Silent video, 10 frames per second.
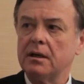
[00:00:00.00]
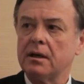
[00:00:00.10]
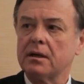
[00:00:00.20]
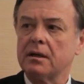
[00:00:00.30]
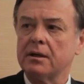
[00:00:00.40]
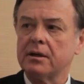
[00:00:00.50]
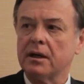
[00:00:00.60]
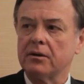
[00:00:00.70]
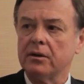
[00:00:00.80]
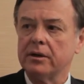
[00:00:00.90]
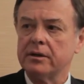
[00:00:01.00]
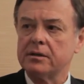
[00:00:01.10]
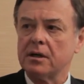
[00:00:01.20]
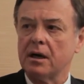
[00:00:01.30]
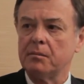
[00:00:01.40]
and I think other
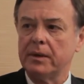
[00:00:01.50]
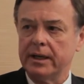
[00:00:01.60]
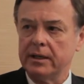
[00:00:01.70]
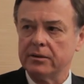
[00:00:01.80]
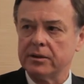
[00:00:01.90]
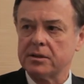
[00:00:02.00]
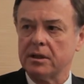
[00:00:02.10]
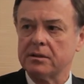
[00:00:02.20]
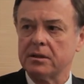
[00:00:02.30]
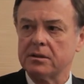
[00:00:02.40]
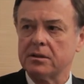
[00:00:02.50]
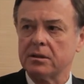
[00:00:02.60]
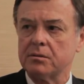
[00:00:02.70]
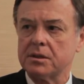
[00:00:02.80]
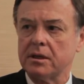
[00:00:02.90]
leaders are made in the sense that
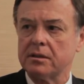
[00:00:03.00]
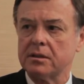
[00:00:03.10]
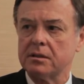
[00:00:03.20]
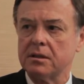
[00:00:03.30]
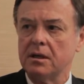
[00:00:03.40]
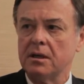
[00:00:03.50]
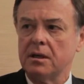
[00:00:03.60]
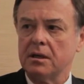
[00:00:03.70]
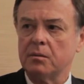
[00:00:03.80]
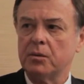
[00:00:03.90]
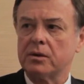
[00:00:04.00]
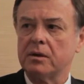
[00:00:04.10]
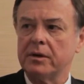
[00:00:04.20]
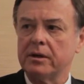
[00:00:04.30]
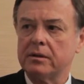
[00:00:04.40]
circumstances can put
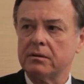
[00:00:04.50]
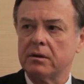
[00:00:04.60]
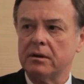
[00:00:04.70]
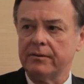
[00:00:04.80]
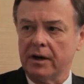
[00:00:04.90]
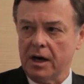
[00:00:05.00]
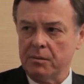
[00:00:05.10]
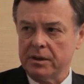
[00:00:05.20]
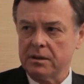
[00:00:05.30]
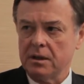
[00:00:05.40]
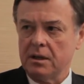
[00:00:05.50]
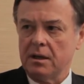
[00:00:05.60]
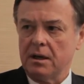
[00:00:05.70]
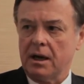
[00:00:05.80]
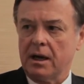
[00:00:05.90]
them into an environment,
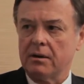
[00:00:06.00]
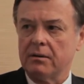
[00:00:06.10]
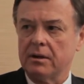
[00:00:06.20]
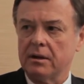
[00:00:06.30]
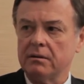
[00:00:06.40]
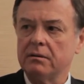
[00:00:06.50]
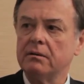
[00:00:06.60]
and the